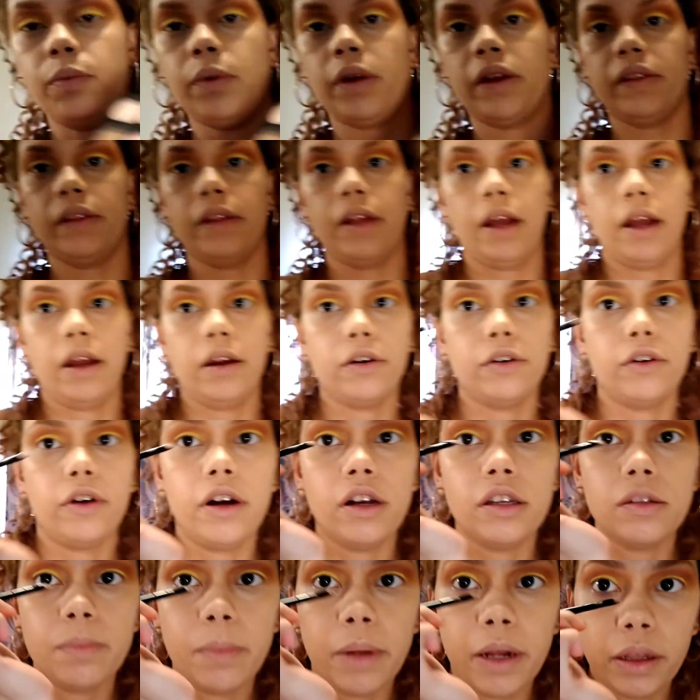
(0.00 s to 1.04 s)
run that
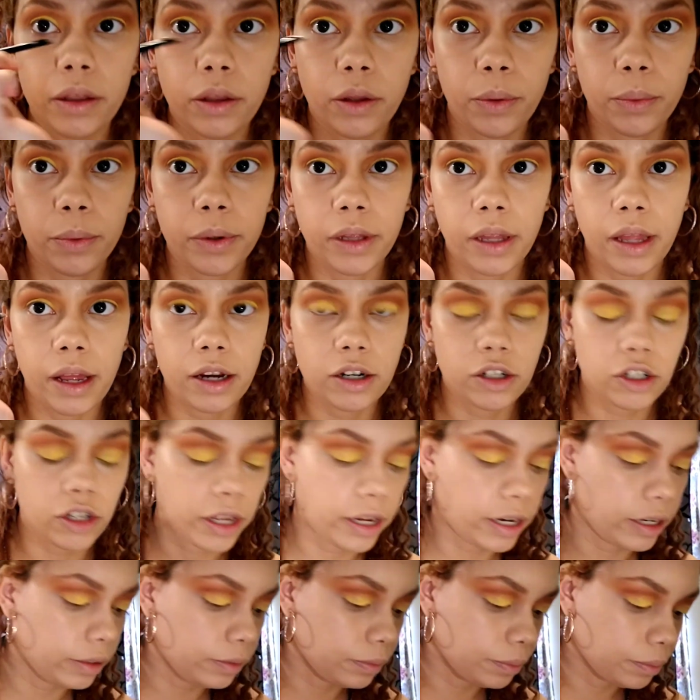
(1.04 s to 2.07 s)
across my lower lash line.